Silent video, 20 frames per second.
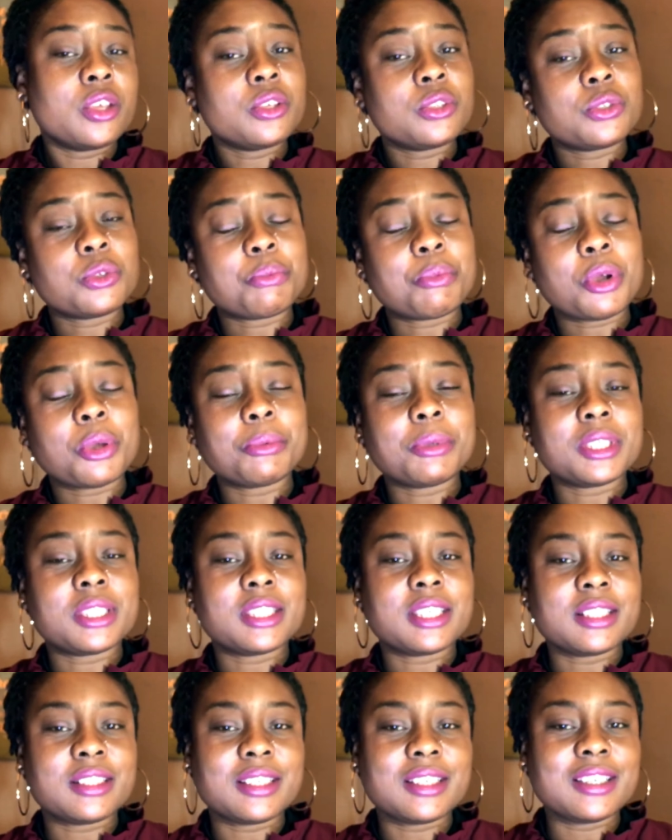So probably
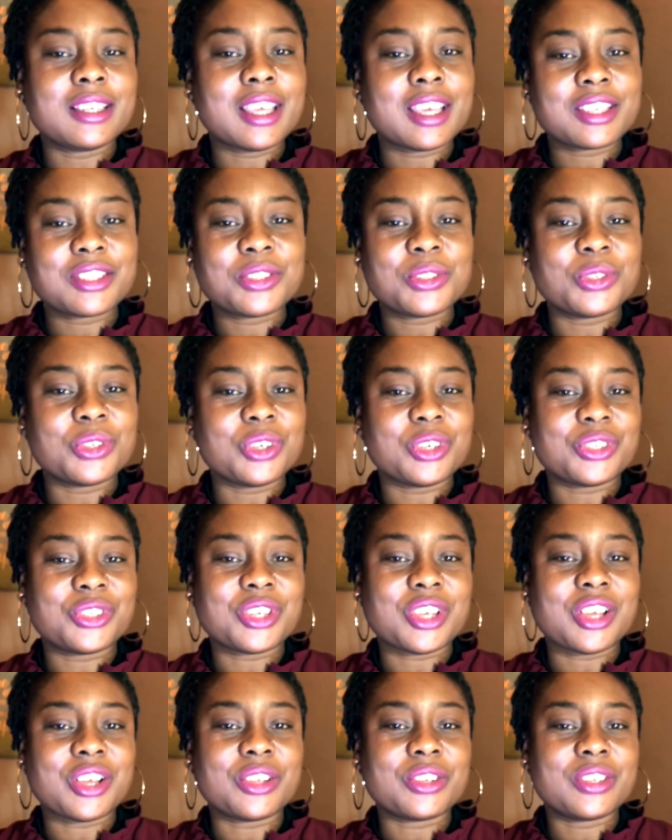sitting next to your
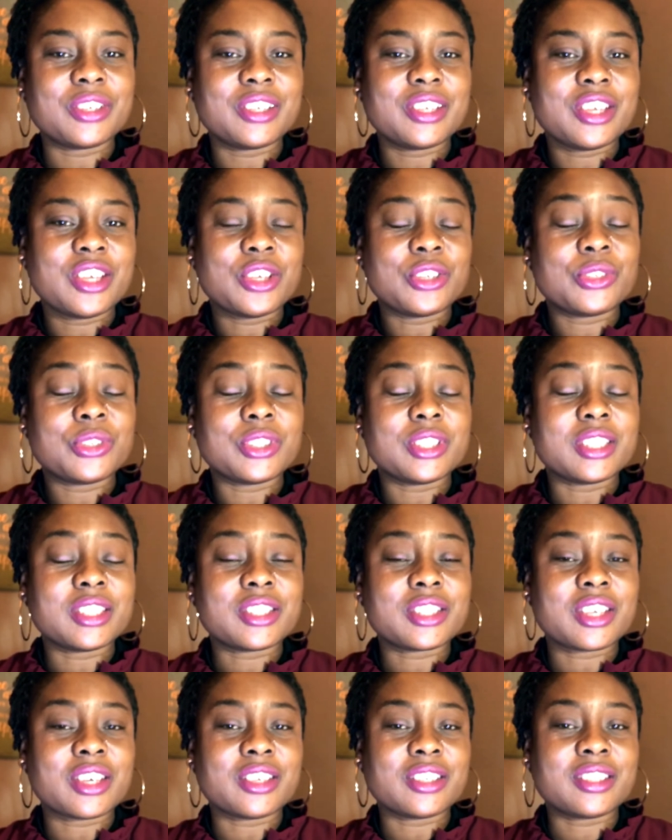child to
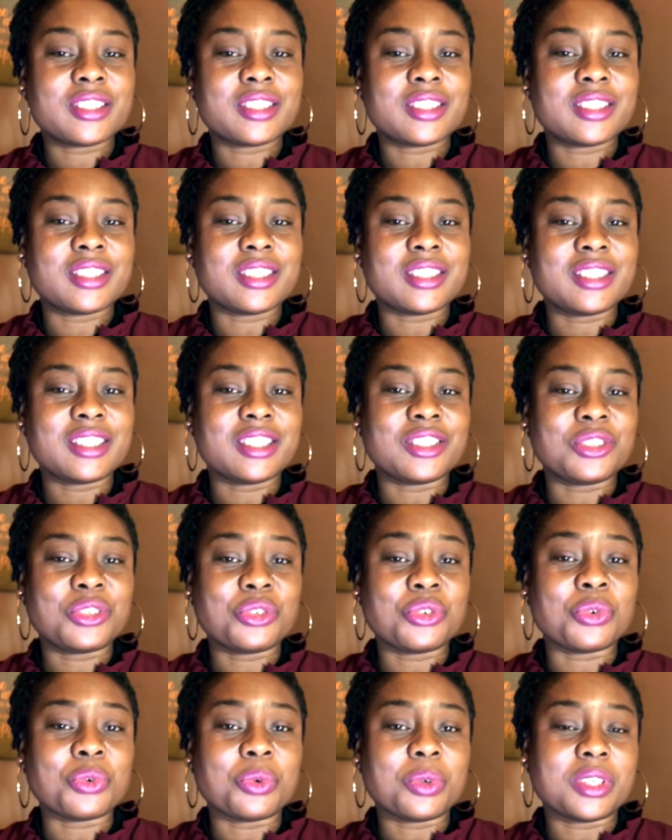discuss this
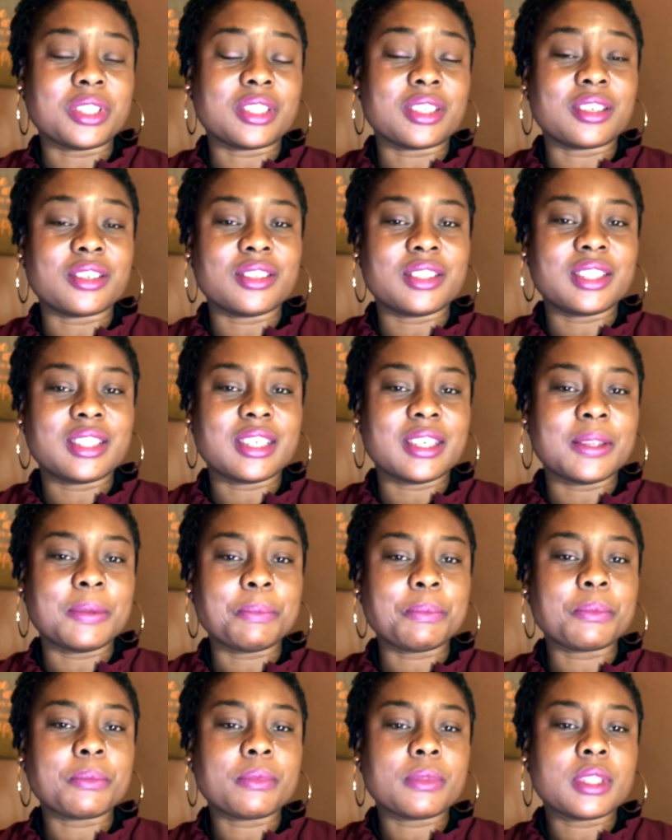issue is a good
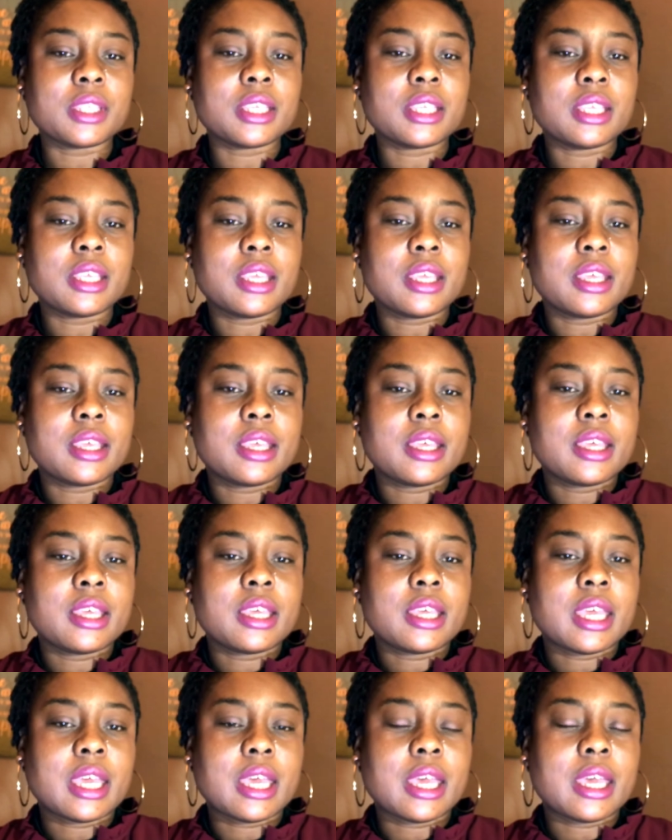thing.
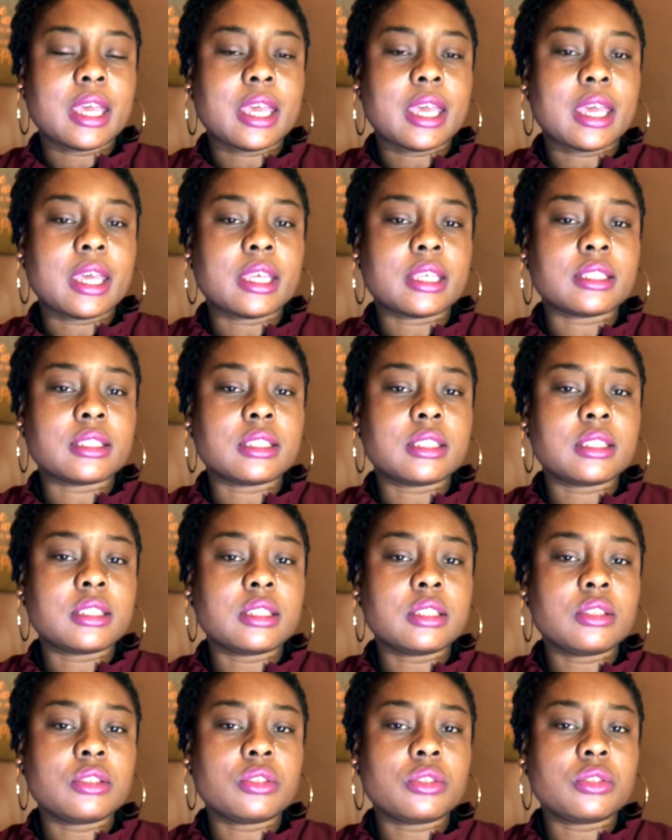And
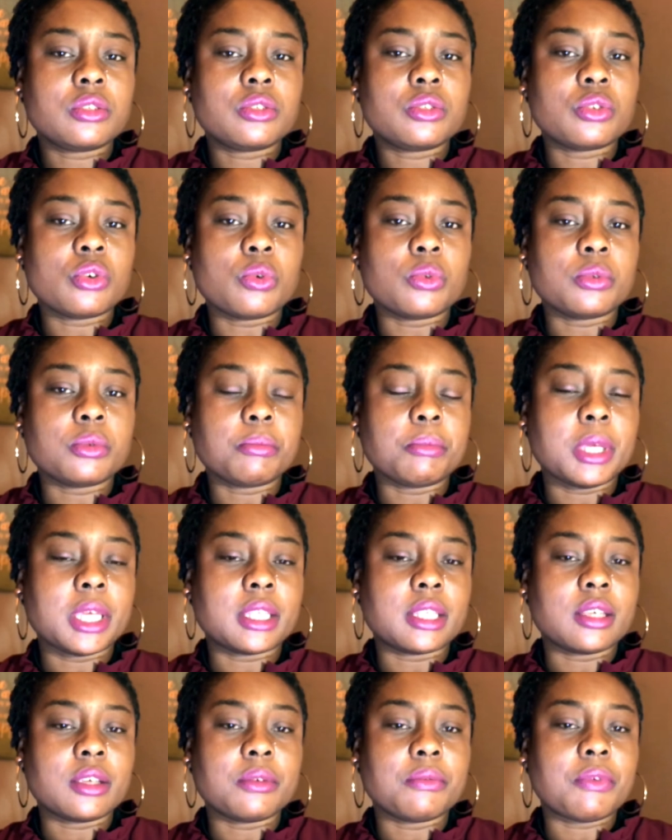don't
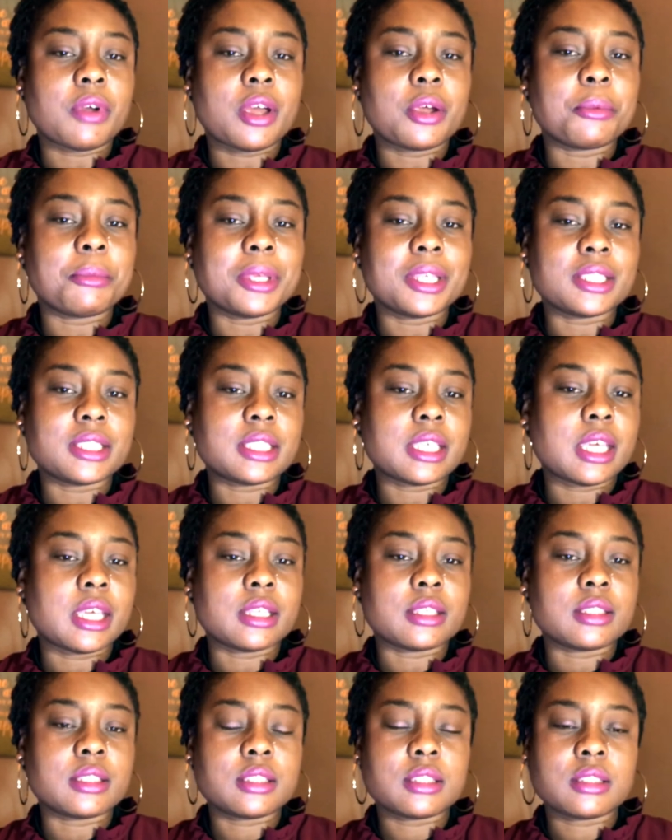make the environment
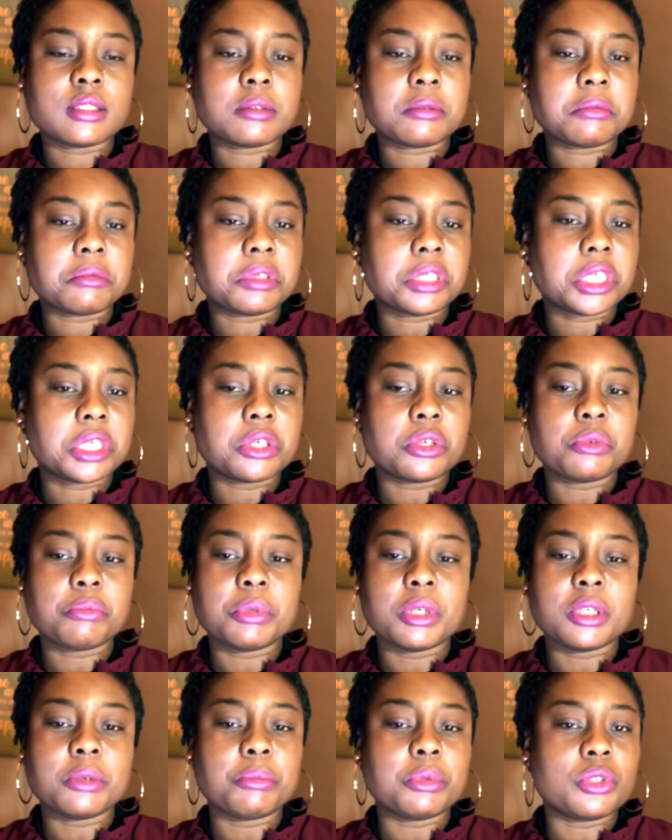tense. It could
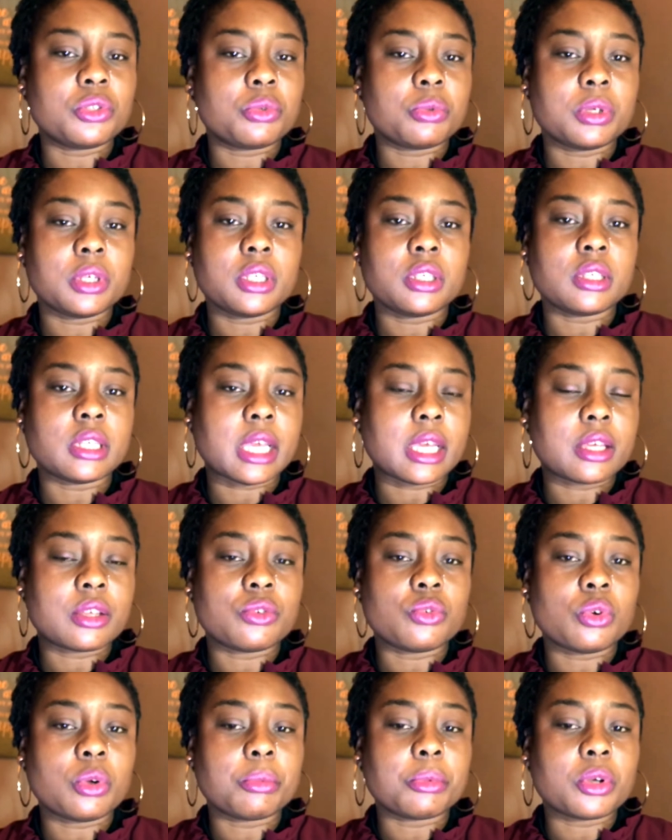be in between like a
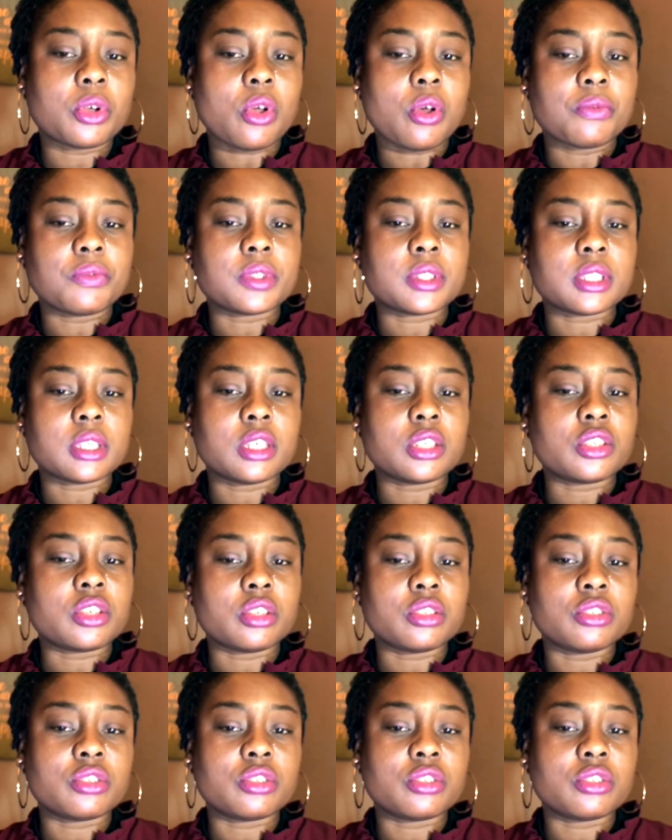normal conversation.